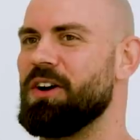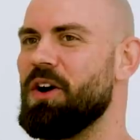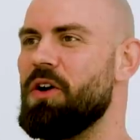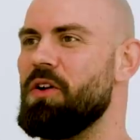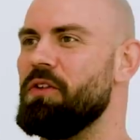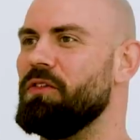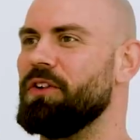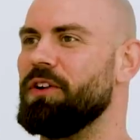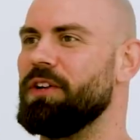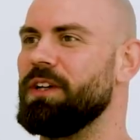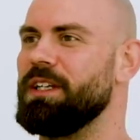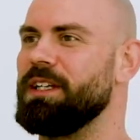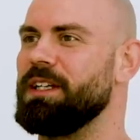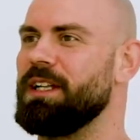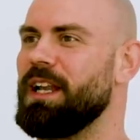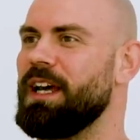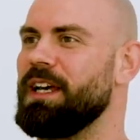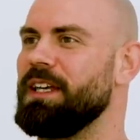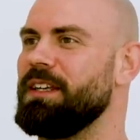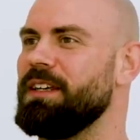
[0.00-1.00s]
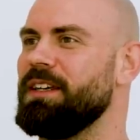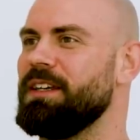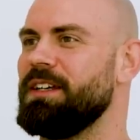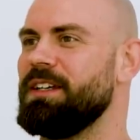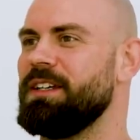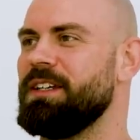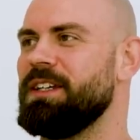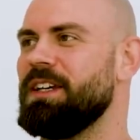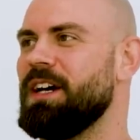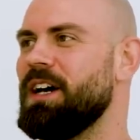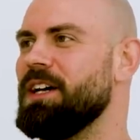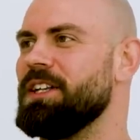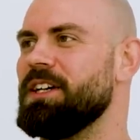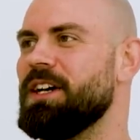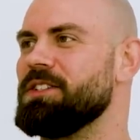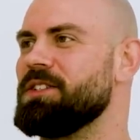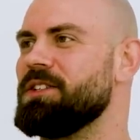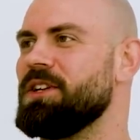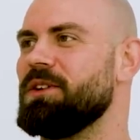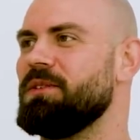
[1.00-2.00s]
it over and it like,
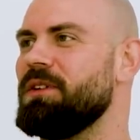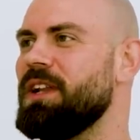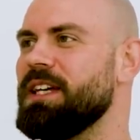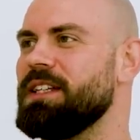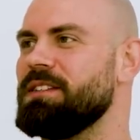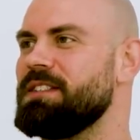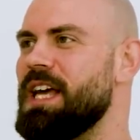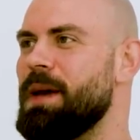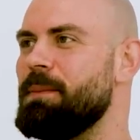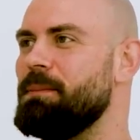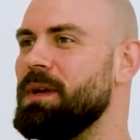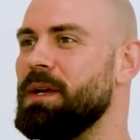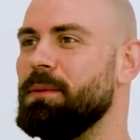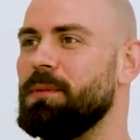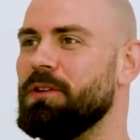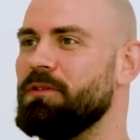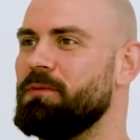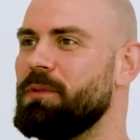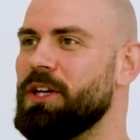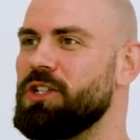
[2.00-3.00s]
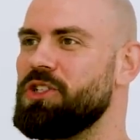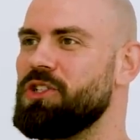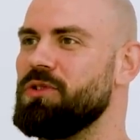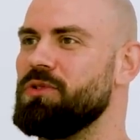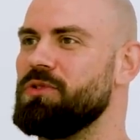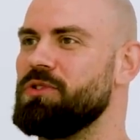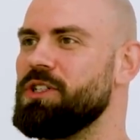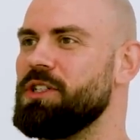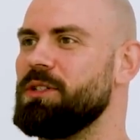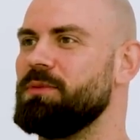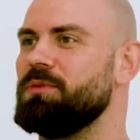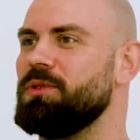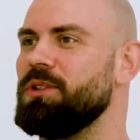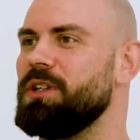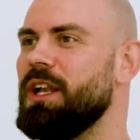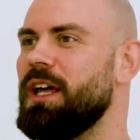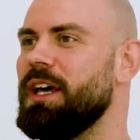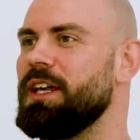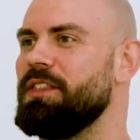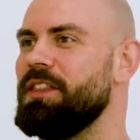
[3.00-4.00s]
I, I, don't know, like 10 people of my choosing
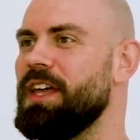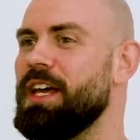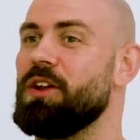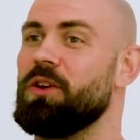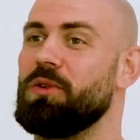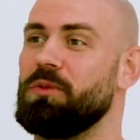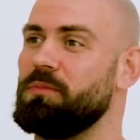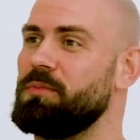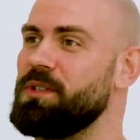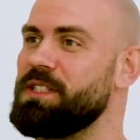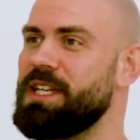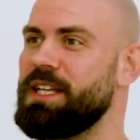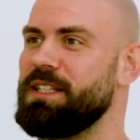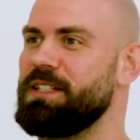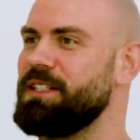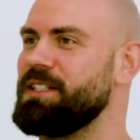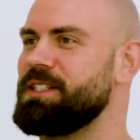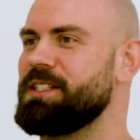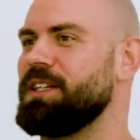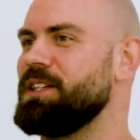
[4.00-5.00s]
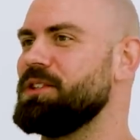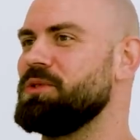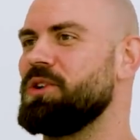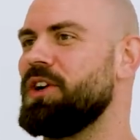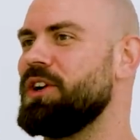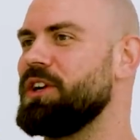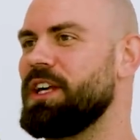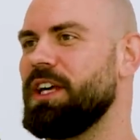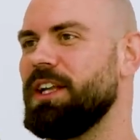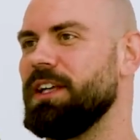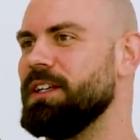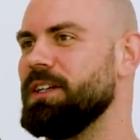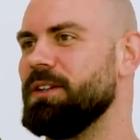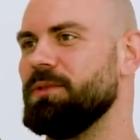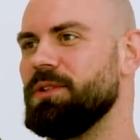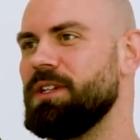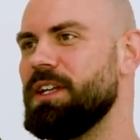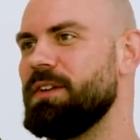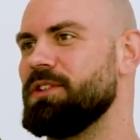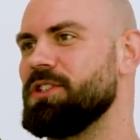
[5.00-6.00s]
would like then own percentage. It's like you can't kill it.
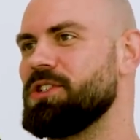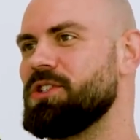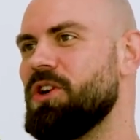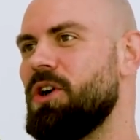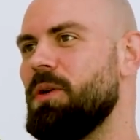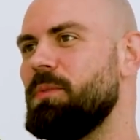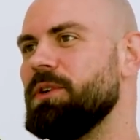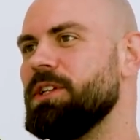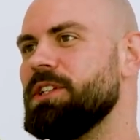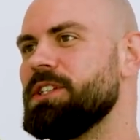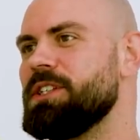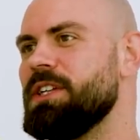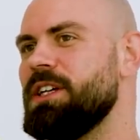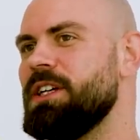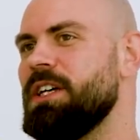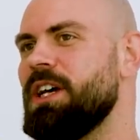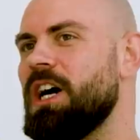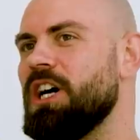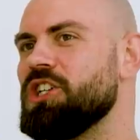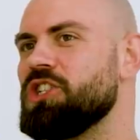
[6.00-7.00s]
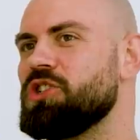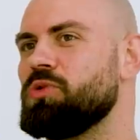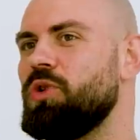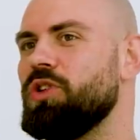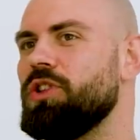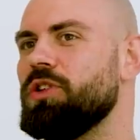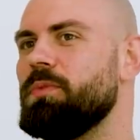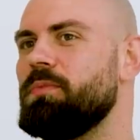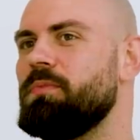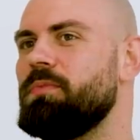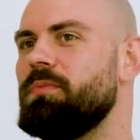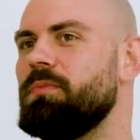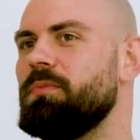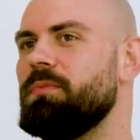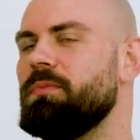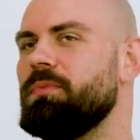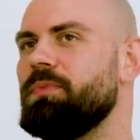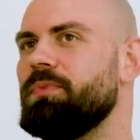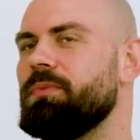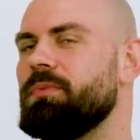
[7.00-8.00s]
It would never stop. And it's, I just want to,
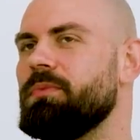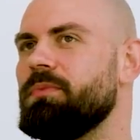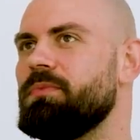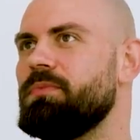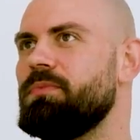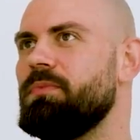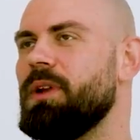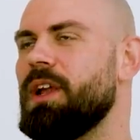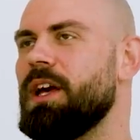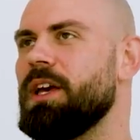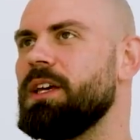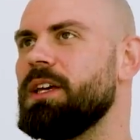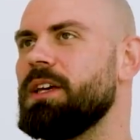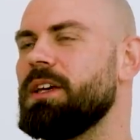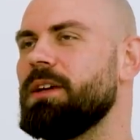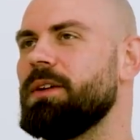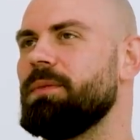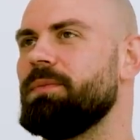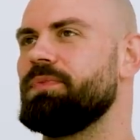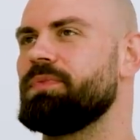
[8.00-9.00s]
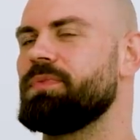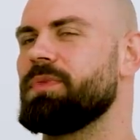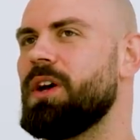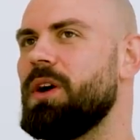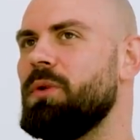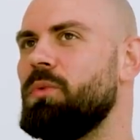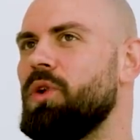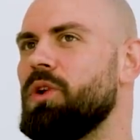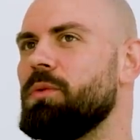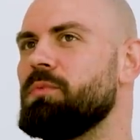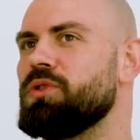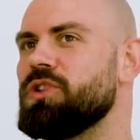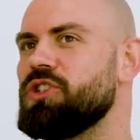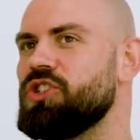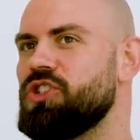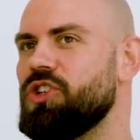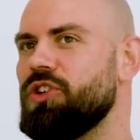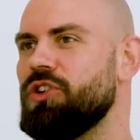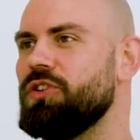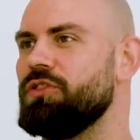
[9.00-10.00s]
like, I want to
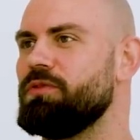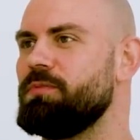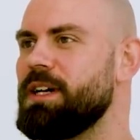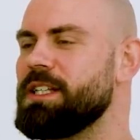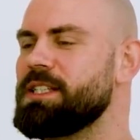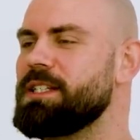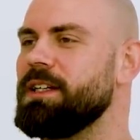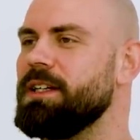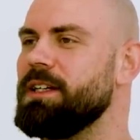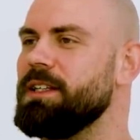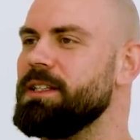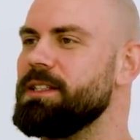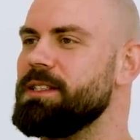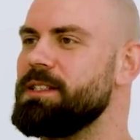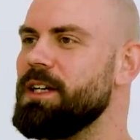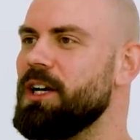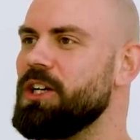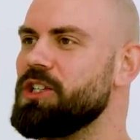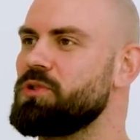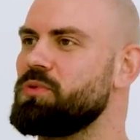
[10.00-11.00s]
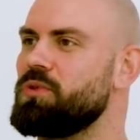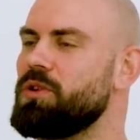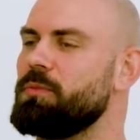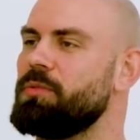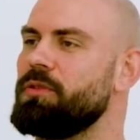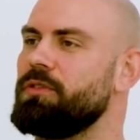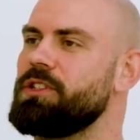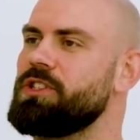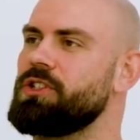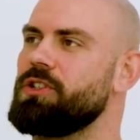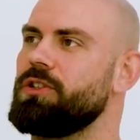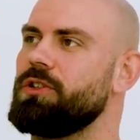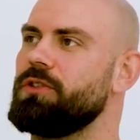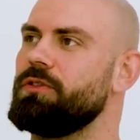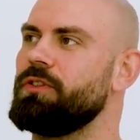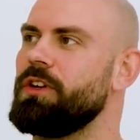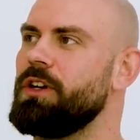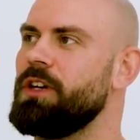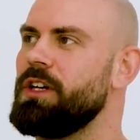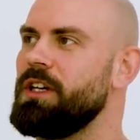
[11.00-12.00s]
preserve masculinity. I just want to
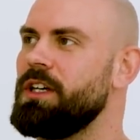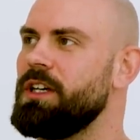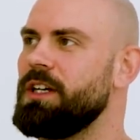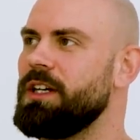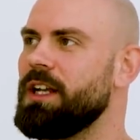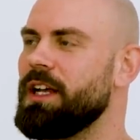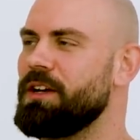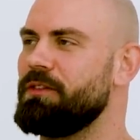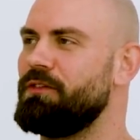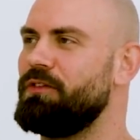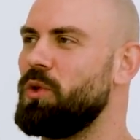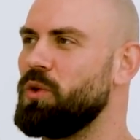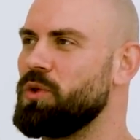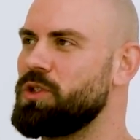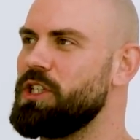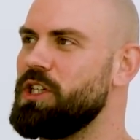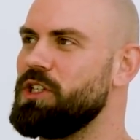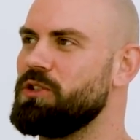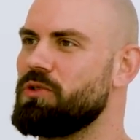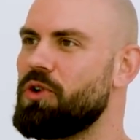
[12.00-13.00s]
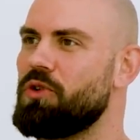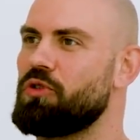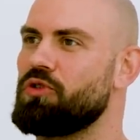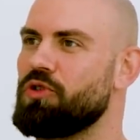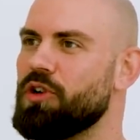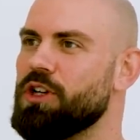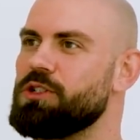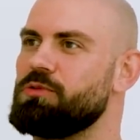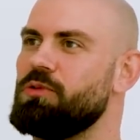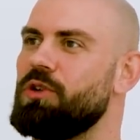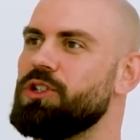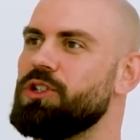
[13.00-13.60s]
preserve, like, 14 year old Chris